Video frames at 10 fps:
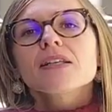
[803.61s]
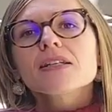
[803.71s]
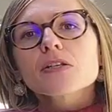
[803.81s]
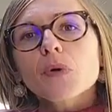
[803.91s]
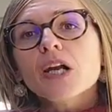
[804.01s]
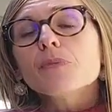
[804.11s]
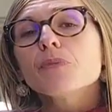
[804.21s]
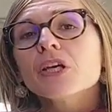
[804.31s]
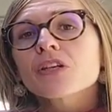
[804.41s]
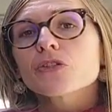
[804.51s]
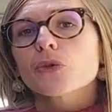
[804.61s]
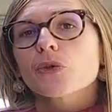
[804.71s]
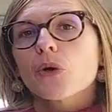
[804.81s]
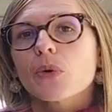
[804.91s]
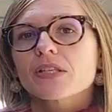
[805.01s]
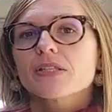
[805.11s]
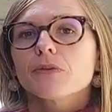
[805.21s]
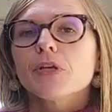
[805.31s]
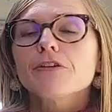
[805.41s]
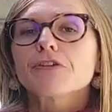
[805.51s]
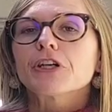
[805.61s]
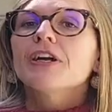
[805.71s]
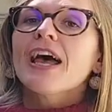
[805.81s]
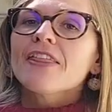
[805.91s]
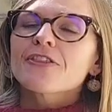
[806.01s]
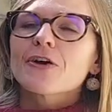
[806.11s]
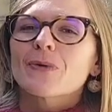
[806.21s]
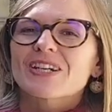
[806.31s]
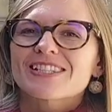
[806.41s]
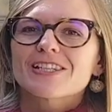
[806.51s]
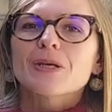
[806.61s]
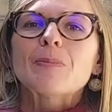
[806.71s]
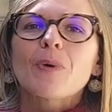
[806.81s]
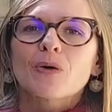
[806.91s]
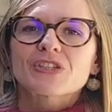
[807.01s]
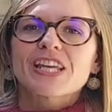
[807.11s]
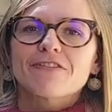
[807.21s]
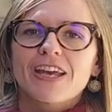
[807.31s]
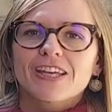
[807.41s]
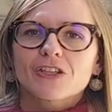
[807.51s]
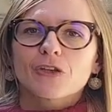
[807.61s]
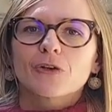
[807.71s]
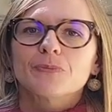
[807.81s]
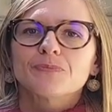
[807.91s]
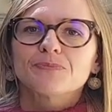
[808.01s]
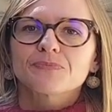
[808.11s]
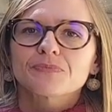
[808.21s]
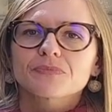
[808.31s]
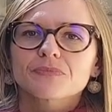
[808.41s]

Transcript: The square brings you towards the river and towards the Ponte Vecchio.